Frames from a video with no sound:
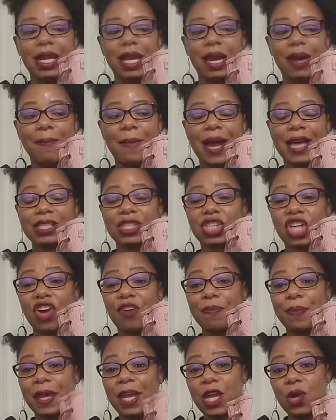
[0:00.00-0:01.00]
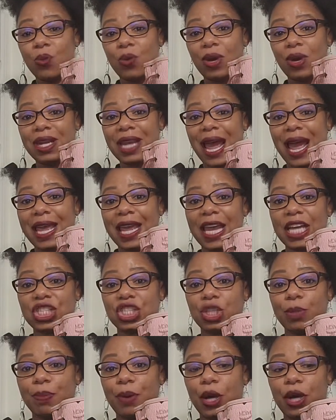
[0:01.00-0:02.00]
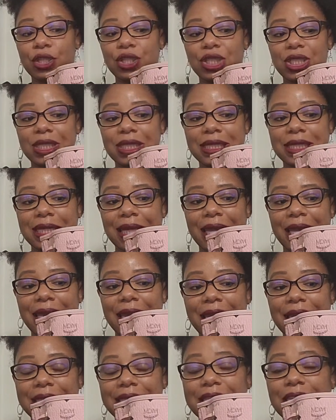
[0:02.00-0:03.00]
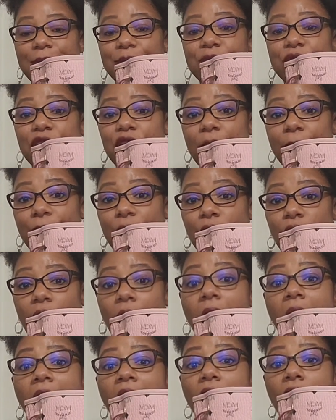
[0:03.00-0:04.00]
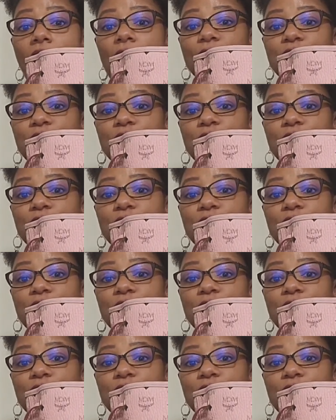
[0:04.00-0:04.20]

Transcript: My soft pink one I actually purchased in September of